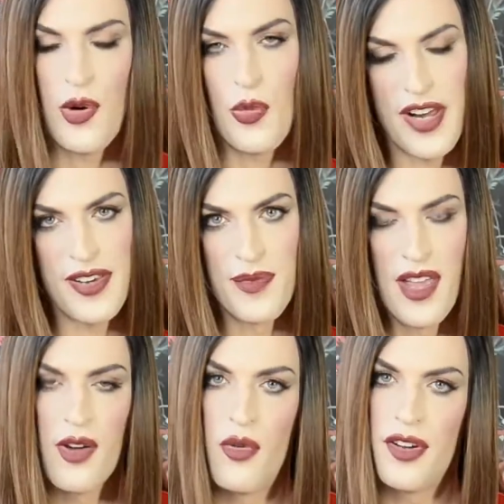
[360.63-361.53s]
Well,
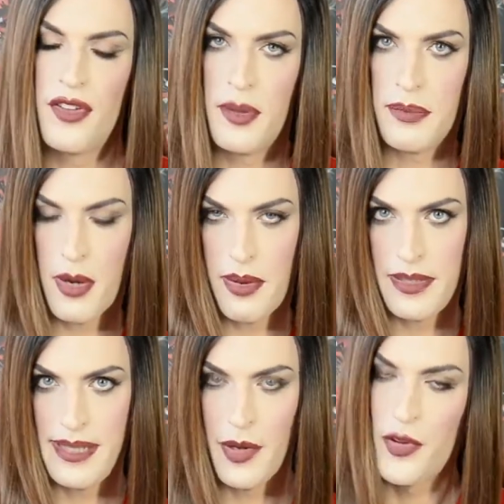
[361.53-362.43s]
one of the
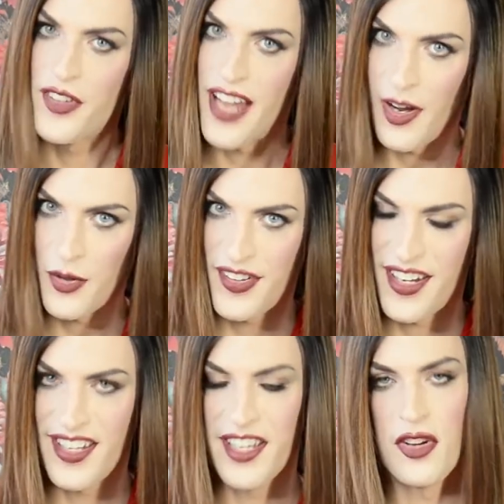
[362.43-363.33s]
probably most outstanding and